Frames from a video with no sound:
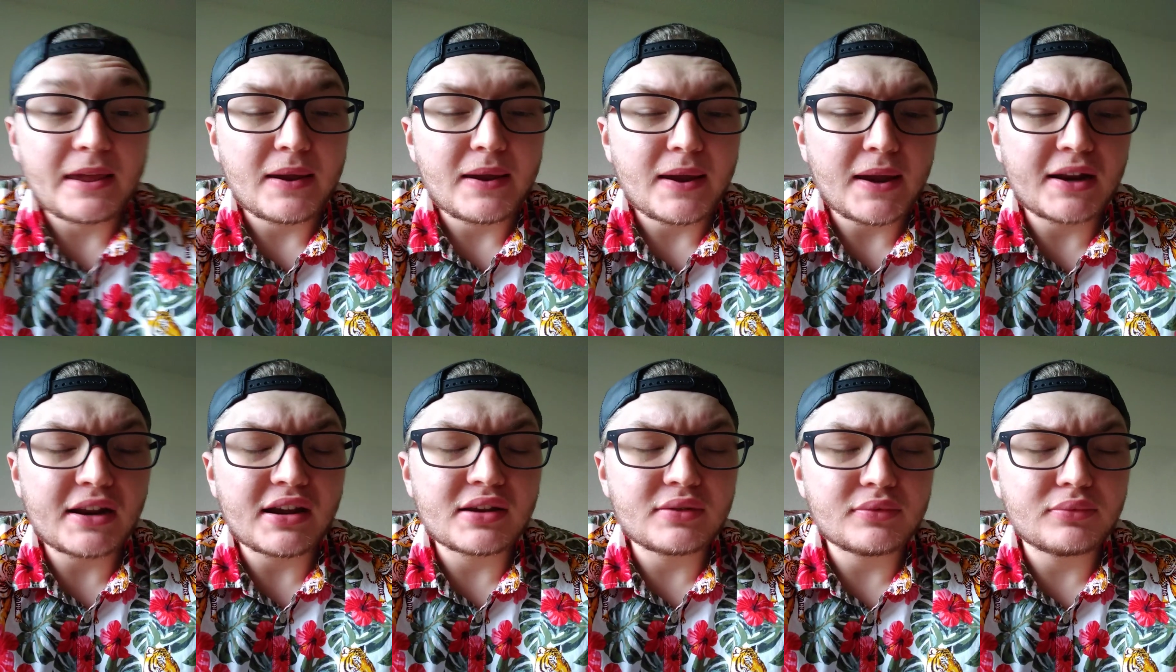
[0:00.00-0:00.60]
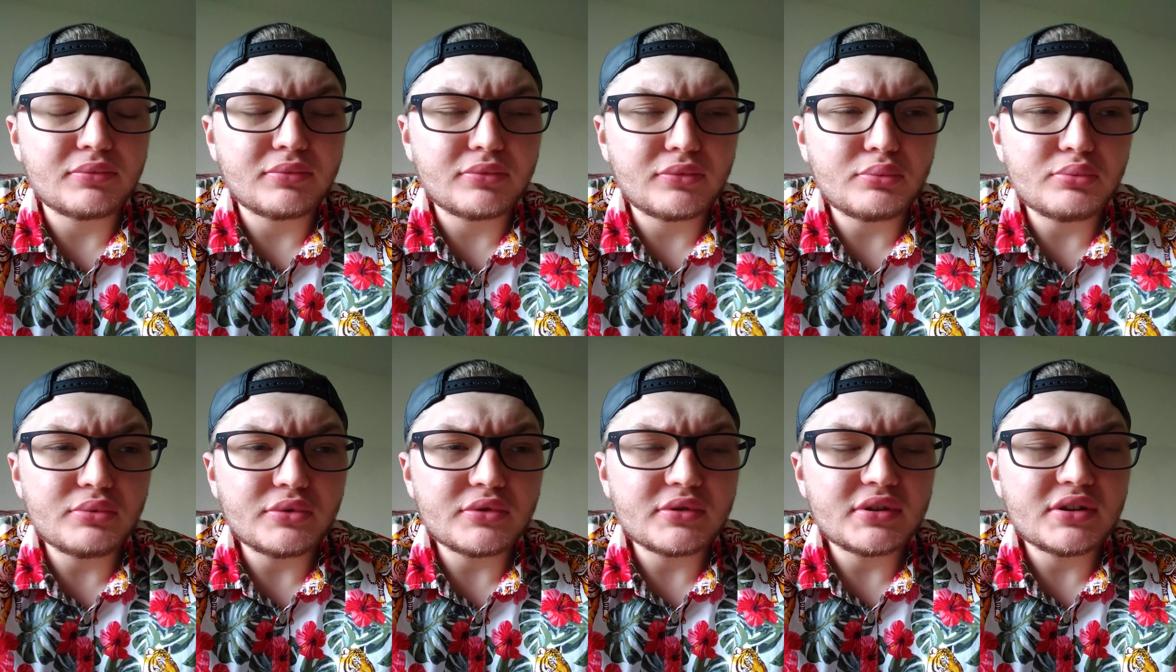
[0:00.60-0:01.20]
And I
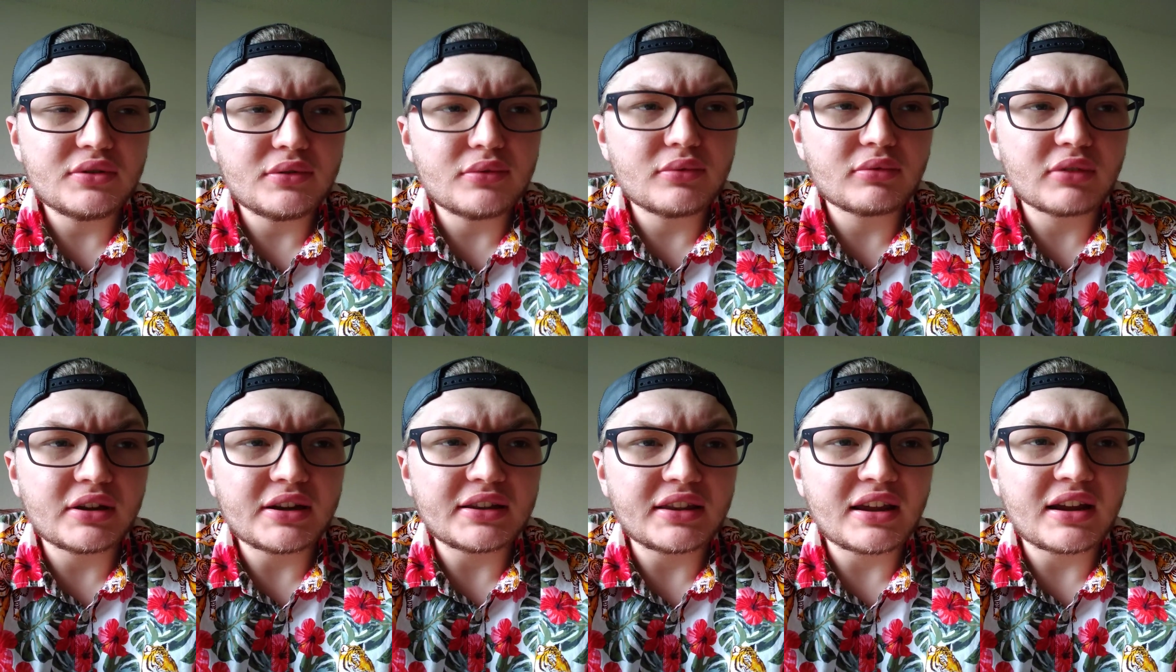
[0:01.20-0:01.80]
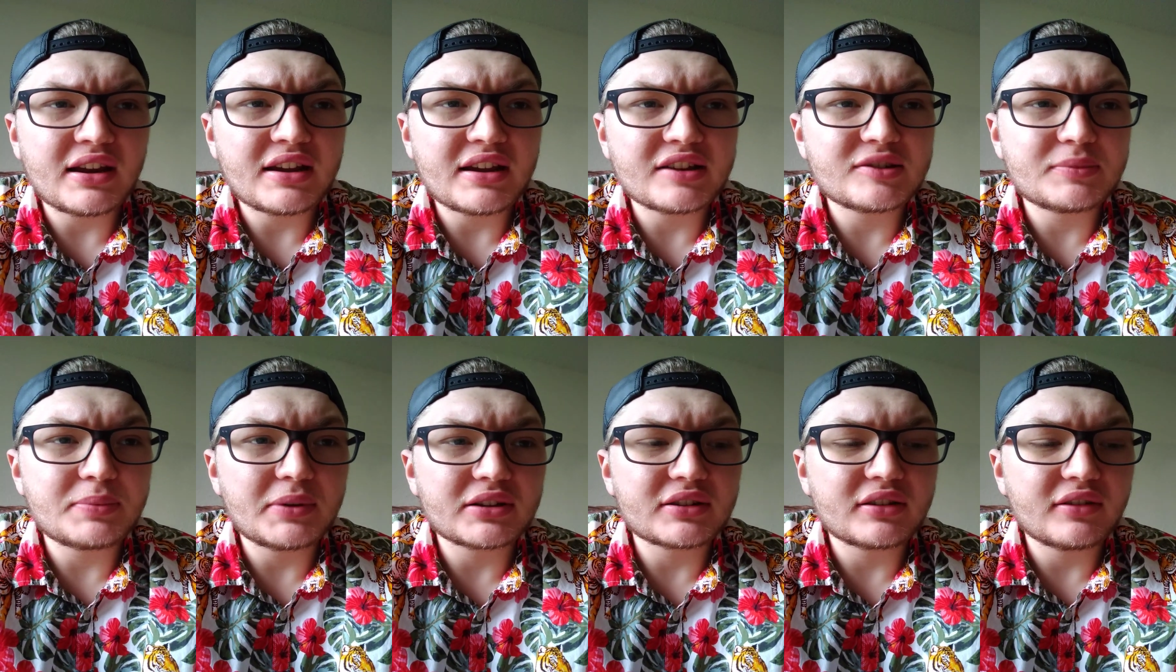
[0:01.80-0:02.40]
really do like that
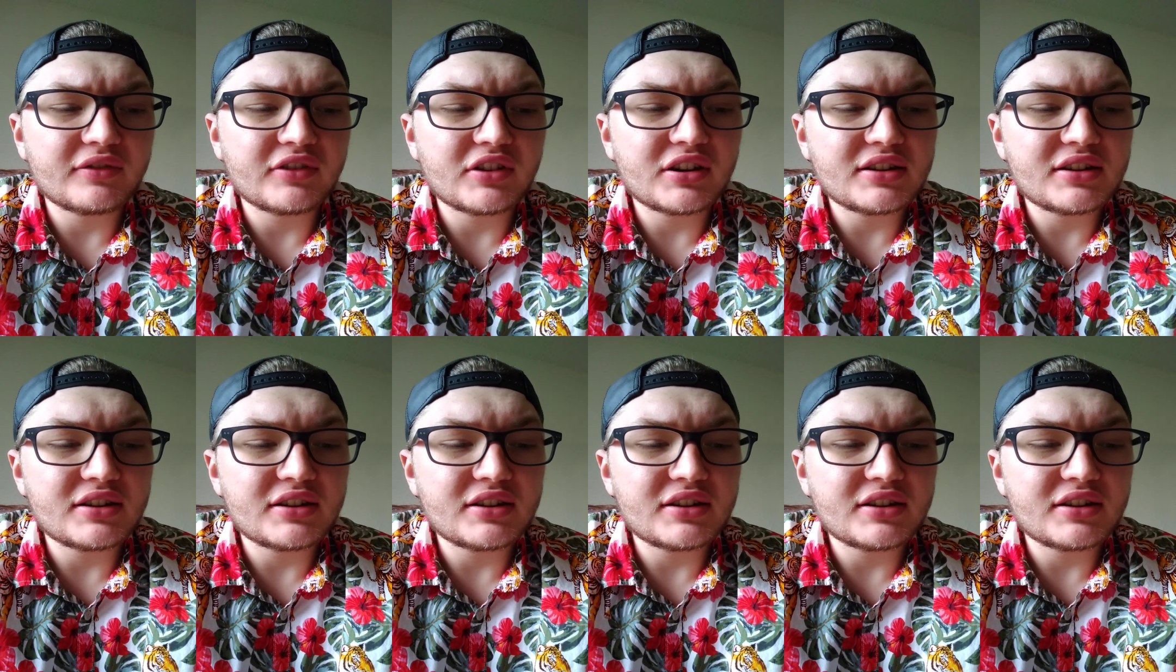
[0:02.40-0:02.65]
aspect of it.